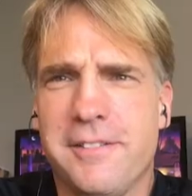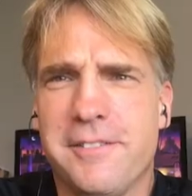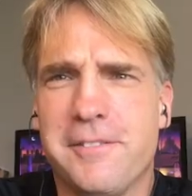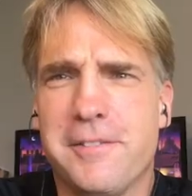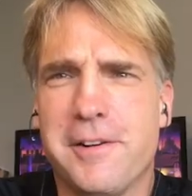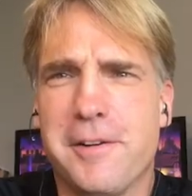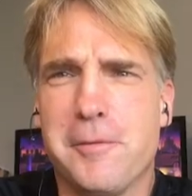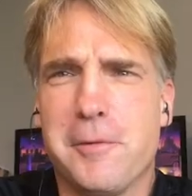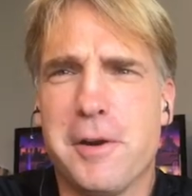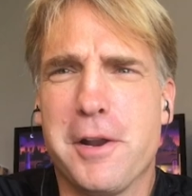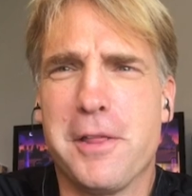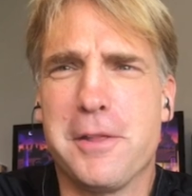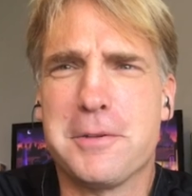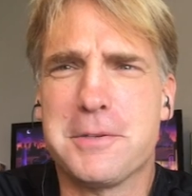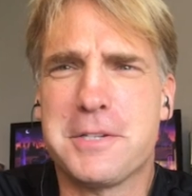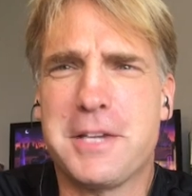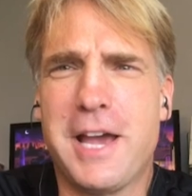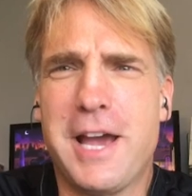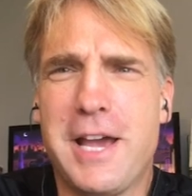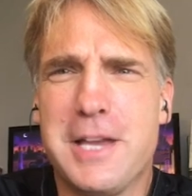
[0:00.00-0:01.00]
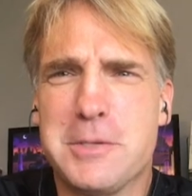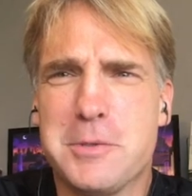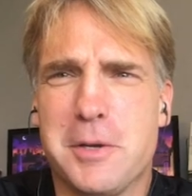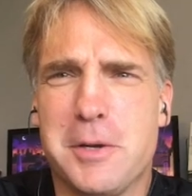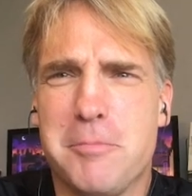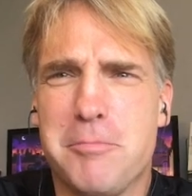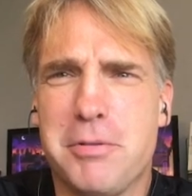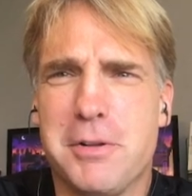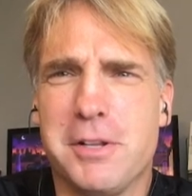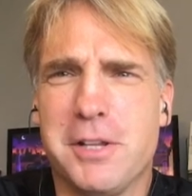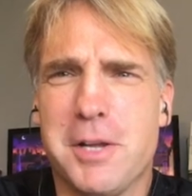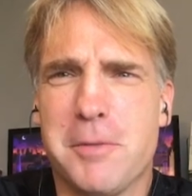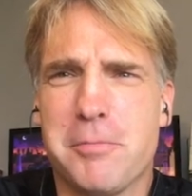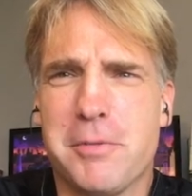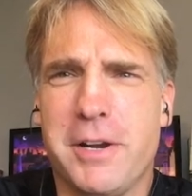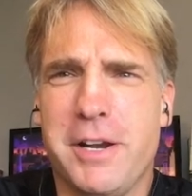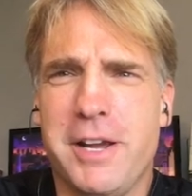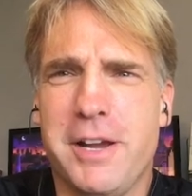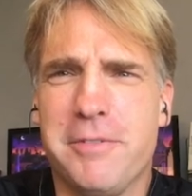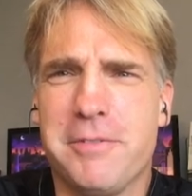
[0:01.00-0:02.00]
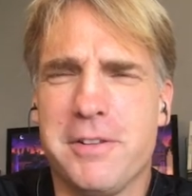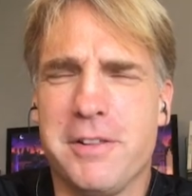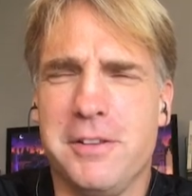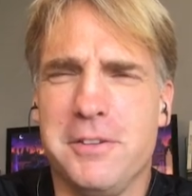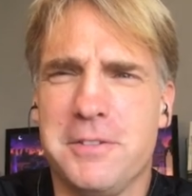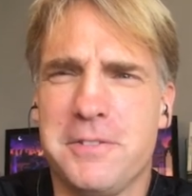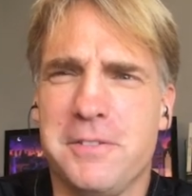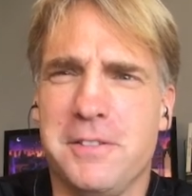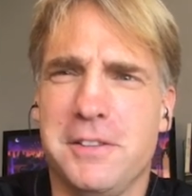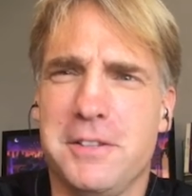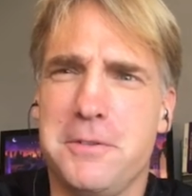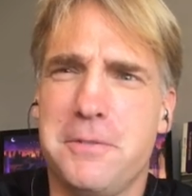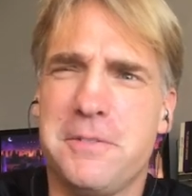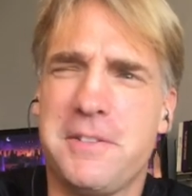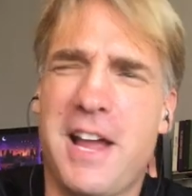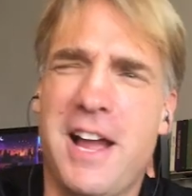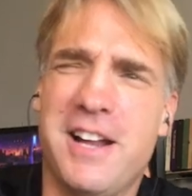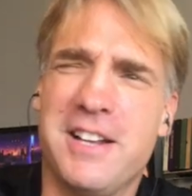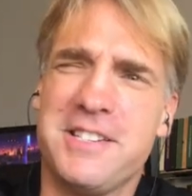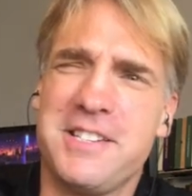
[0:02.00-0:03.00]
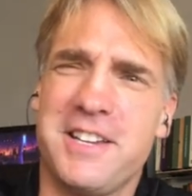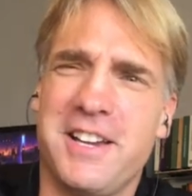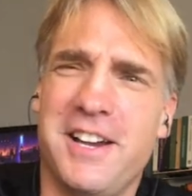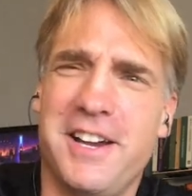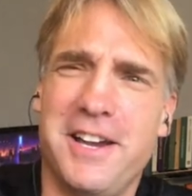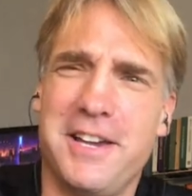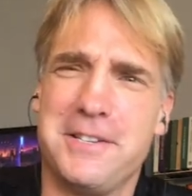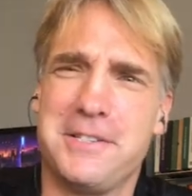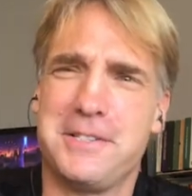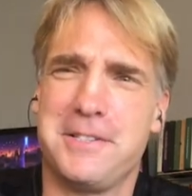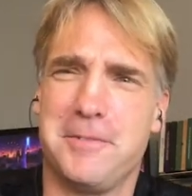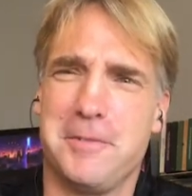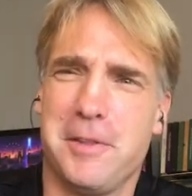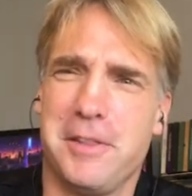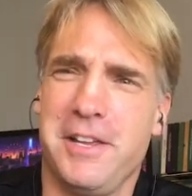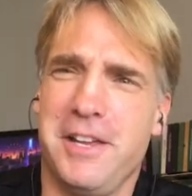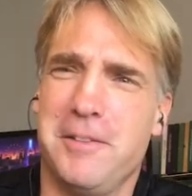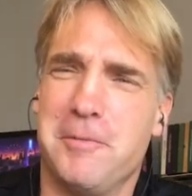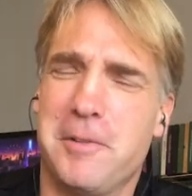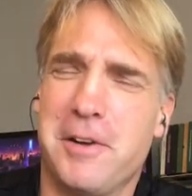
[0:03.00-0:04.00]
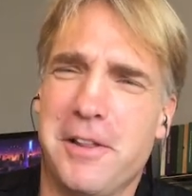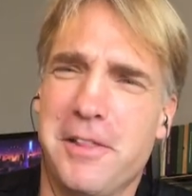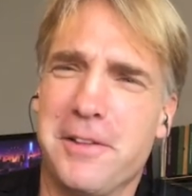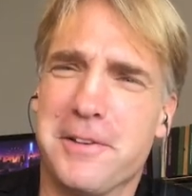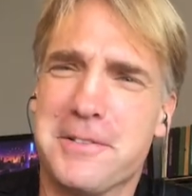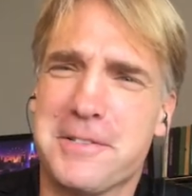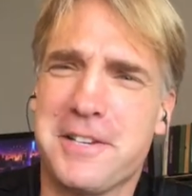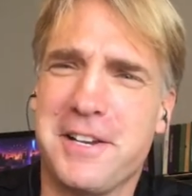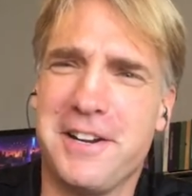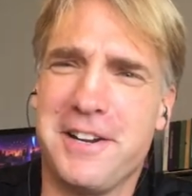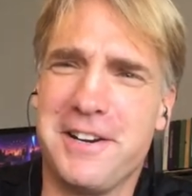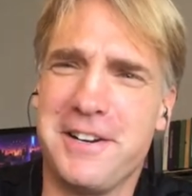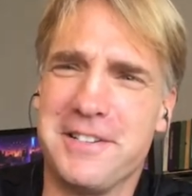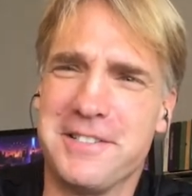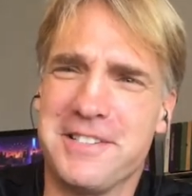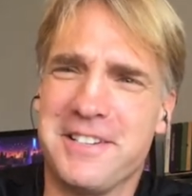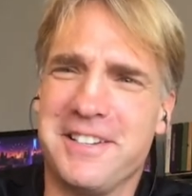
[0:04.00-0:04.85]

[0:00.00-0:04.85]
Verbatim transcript: one, one of those guys would have pulled up right after the Lufthansa heist with, in one of those cars.